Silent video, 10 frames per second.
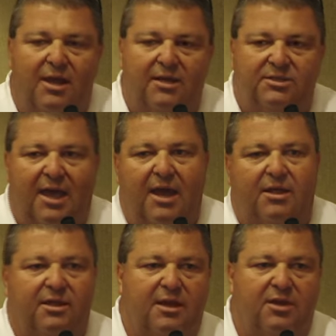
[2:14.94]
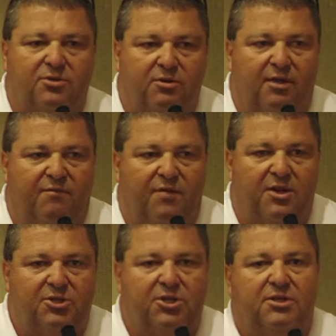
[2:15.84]
not exactly, it
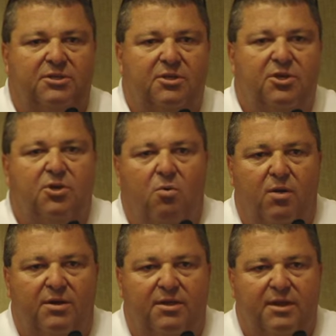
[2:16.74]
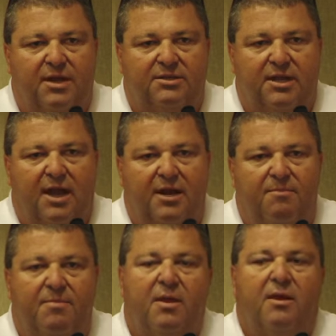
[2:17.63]
finishes, you go on to the next
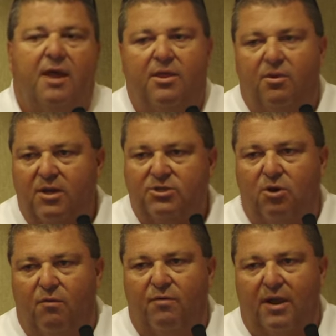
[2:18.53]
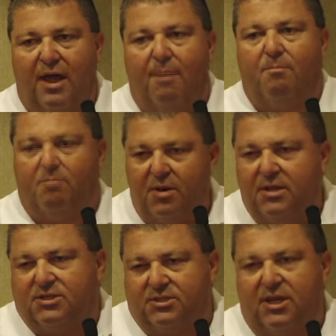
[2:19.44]
item, and there is overlap, but
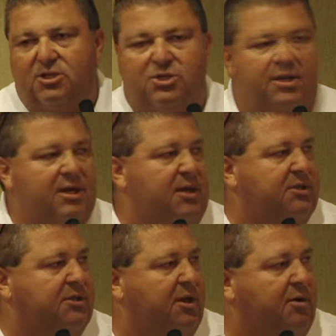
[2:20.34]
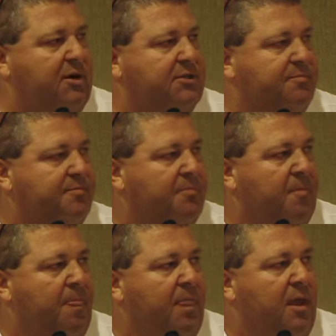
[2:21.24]
it's essentially in-series.
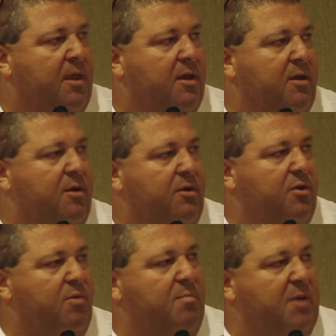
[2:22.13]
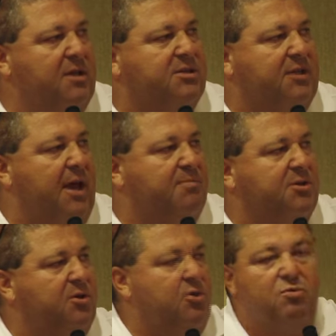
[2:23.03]
You repeat
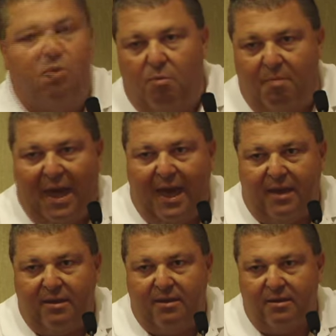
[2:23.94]
steps, you go back,